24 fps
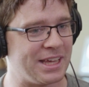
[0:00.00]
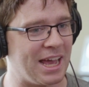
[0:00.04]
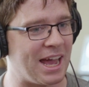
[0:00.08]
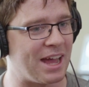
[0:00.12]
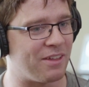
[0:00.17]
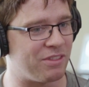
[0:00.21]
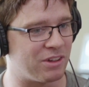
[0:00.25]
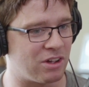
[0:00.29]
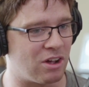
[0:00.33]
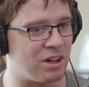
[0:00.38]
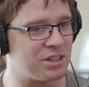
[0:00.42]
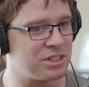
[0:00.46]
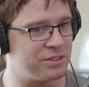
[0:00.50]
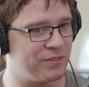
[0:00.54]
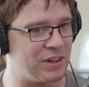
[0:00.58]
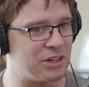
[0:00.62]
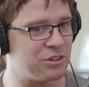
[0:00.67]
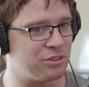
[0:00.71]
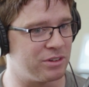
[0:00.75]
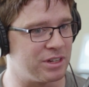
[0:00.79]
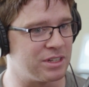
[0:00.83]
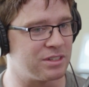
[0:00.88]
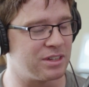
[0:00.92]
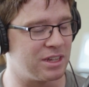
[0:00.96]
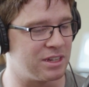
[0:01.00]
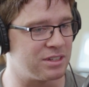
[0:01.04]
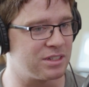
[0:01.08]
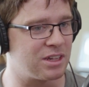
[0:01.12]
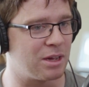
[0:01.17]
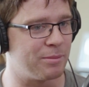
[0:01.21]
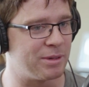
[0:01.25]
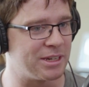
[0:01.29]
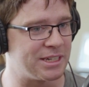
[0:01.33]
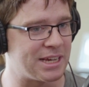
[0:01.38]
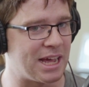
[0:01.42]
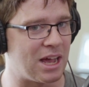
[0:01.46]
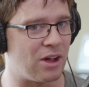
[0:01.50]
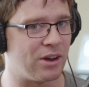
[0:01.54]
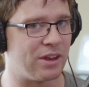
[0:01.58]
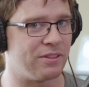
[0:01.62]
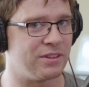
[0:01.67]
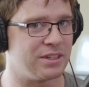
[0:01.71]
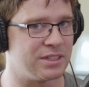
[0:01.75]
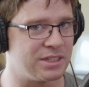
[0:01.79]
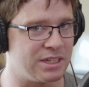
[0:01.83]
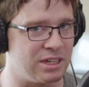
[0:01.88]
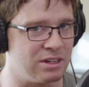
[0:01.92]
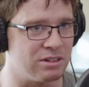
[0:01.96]
yeah, the cost of entry is coming down,
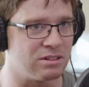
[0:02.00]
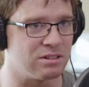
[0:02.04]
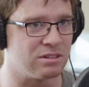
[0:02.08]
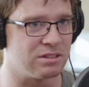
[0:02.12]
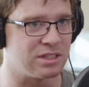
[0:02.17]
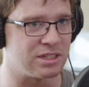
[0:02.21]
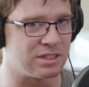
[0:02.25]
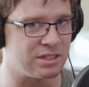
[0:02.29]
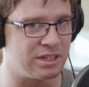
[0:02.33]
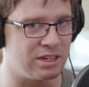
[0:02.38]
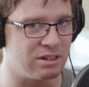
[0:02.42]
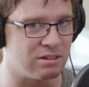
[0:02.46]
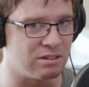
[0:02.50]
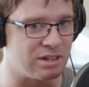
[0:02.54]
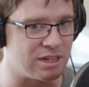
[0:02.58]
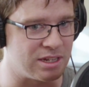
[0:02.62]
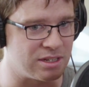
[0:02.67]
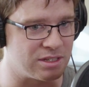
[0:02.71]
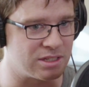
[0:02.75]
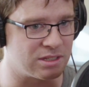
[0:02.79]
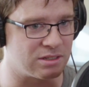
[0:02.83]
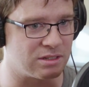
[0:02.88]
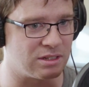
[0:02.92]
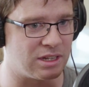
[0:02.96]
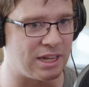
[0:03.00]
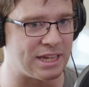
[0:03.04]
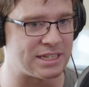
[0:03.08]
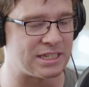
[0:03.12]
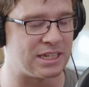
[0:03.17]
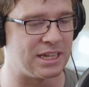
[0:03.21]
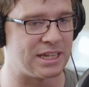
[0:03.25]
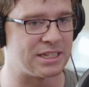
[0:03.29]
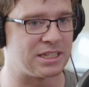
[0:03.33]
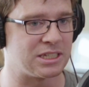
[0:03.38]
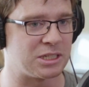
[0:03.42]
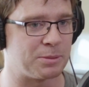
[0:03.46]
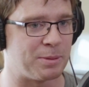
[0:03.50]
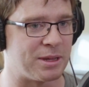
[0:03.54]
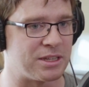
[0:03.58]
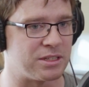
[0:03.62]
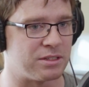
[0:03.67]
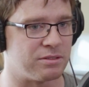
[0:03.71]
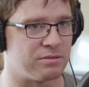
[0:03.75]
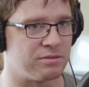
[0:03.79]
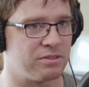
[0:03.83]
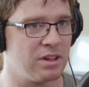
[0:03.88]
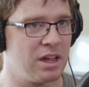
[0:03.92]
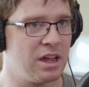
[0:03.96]
and this gear is less and less
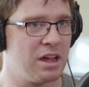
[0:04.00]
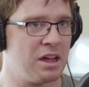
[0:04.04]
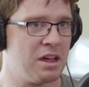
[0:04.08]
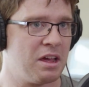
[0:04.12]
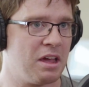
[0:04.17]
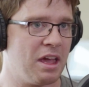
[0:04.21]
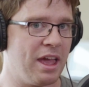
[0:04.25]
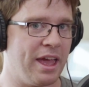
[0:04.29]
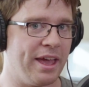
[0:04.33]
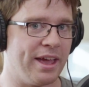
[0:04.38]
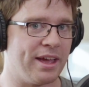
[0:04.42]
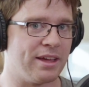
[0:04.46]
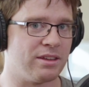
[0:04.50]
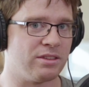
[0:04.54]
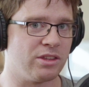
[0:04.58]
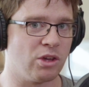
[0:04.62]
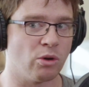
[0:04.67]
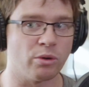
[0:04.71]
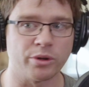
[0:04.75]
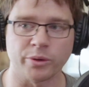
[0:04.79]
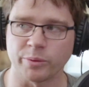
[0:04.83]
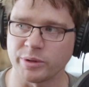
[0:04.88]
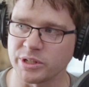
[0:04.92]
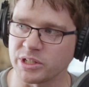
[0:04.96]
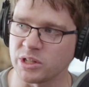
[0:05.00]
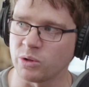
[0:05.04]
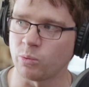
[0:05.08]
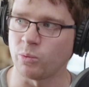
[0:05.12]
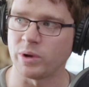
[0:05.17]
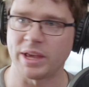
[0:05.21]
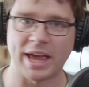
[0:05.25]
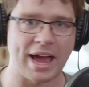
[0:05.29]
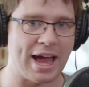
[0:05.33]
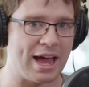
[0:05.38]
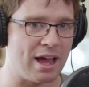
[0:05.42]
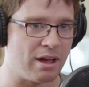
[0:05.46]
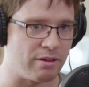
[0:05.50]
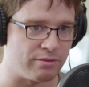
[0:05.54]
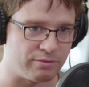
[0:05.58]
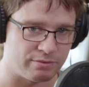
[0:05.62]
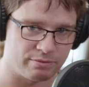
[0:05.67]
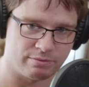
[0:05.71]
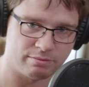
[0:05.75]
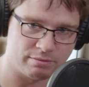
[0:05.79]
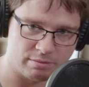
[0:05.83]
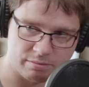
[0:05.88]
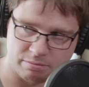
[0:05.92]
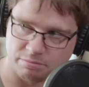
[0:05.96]
expensive. And the only reason that we
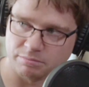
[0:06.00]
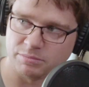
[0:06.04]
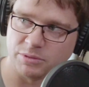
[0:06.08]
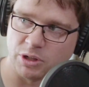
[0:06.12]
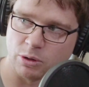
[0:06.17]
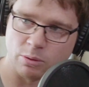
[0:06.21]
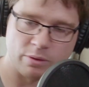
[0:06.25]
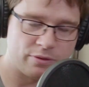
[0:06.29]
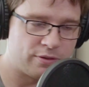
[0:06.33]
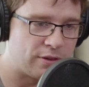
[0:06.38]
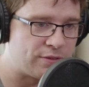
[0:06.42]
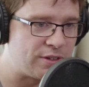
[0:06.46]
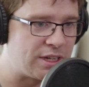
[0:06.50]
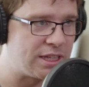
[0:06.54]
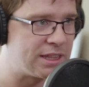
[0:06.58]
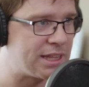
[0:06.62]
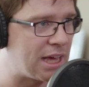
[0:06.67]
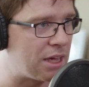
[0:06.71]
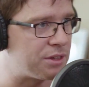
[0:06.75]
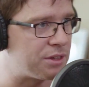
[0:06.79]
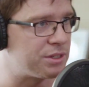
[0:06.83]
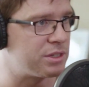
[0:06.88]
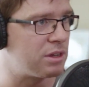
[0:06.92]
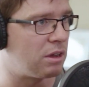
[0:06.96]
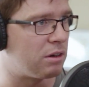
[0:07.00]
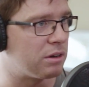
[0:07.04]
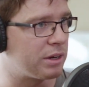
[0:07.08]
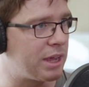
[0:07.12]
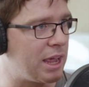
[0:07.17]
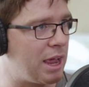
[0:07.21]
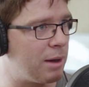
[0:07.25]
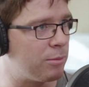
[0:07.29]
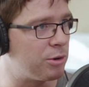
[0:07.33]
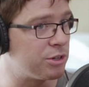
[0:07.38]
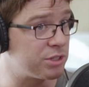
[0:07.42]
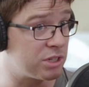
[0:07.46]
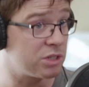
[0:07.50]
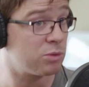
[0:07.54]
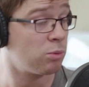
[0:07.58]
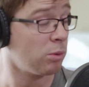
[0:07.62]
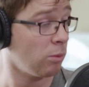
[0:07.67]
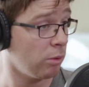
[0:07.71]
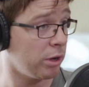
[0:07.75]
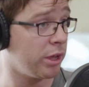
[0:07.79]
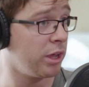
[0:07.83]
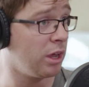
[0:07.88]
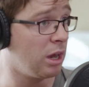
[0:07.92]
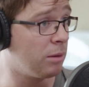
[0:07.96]
have $15,000 cameras, because we're
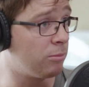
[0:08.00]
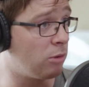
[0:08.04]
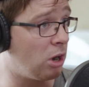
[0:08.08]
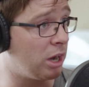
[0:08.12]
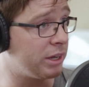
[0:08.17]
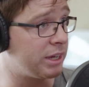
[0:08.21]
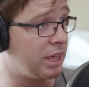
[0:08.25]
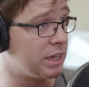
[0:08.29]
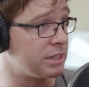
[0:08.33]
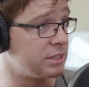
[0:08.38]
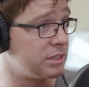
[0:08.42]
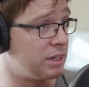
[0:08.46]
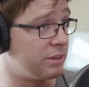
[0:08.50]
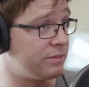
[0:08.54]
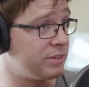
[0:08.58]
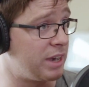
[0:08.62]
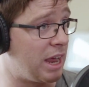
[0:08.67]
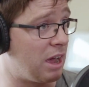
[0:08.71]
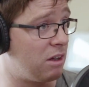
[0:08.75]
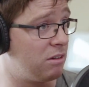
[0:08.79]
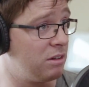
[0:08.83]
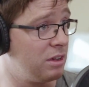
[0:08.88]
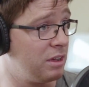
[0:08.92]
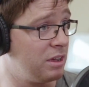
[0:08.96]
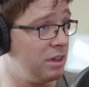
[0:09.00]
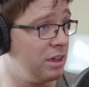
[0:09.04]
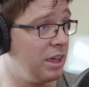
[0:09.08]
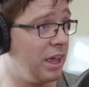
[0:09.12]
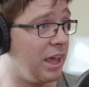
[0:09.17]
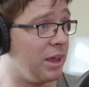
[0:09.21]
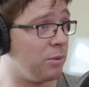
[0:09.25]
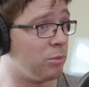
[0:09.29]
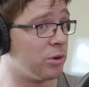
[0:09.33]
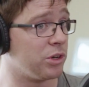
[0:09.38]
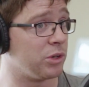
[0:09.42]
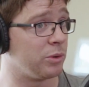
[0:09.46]
working on broadcast stuff now, and we're